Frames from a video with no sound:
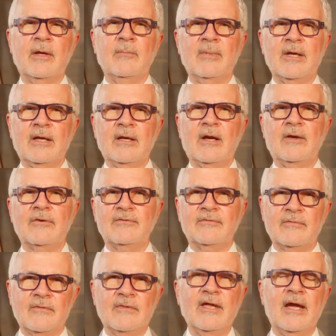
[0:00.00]

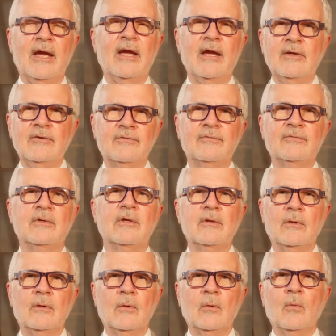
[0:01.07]
because they
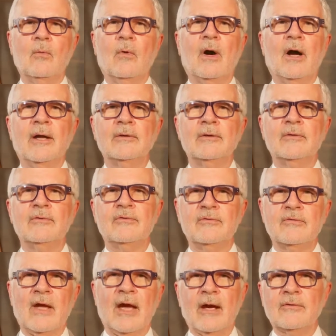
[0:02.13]
still want
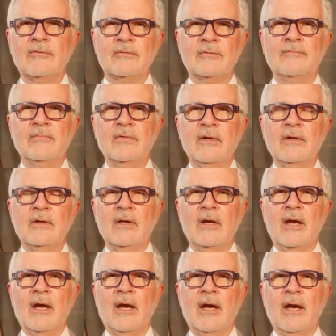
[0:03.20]
sex.
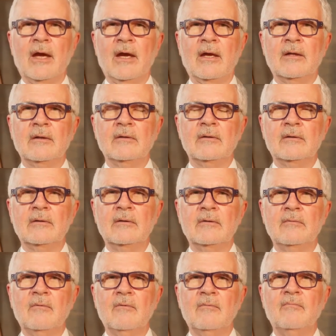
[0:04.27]
And
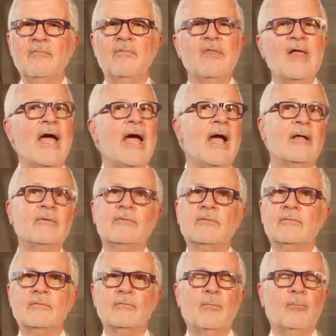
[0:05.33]

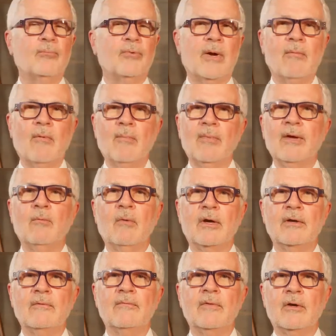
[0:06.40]
that's probably
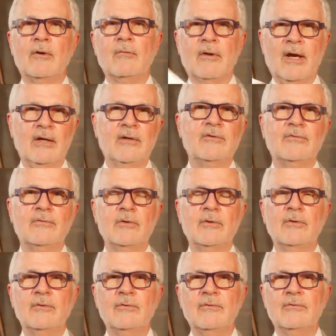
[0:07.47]
one of the greatest
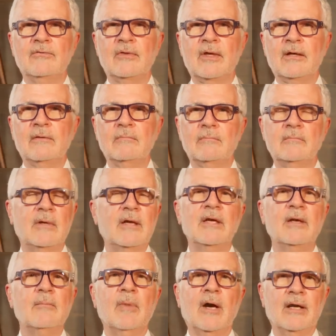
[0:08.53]
news that
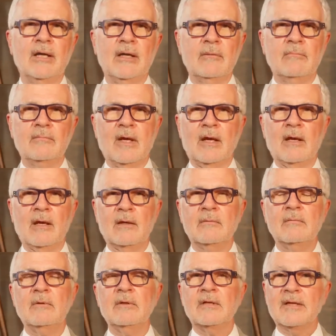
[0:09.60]
anybody
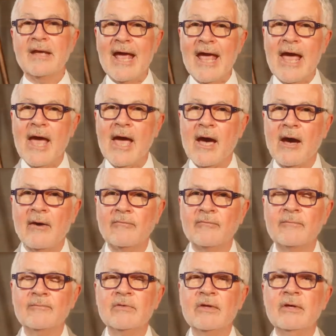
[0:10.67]
can
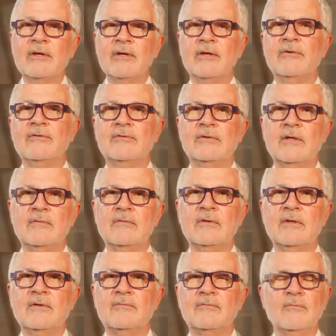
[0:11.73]
have, is that
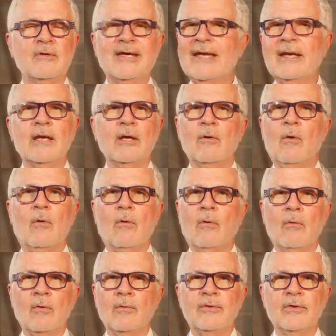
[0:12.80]
this getting
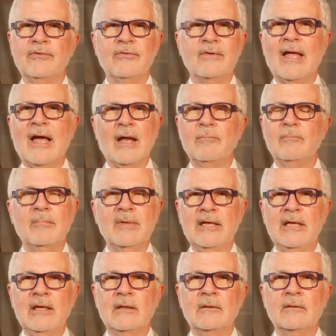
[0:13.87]
old does not
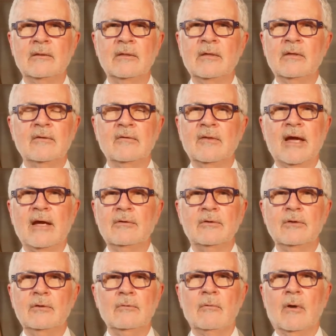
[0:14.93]
mean that
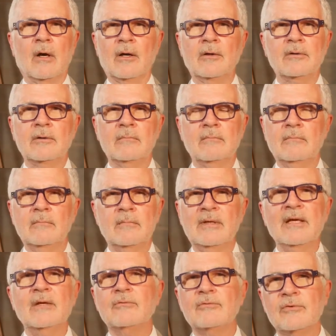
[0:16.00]
you aren't
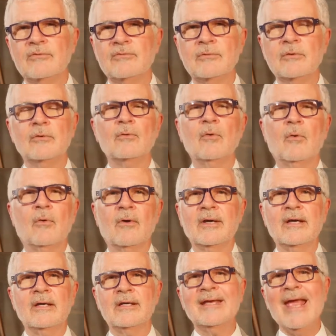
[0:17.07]
interested or
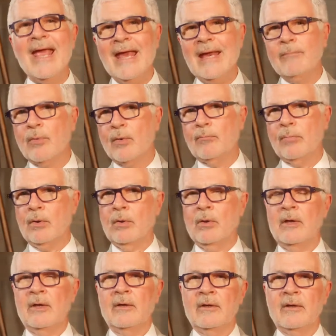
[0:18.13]
incapable
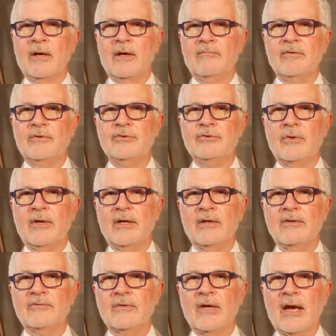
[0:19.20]
of
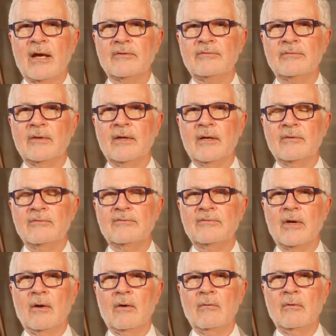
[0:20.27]
enjoying sex. And
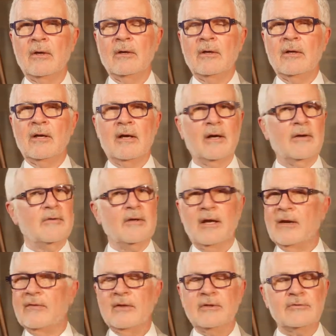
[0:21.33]
so,
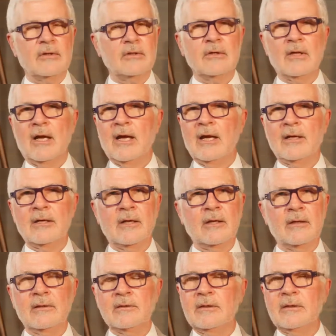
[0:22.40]
yeah, there's a lot
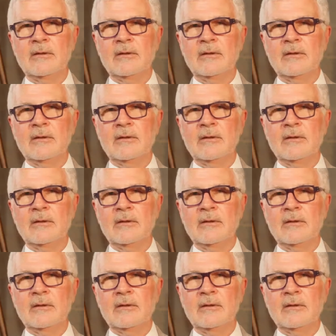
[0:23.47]
of,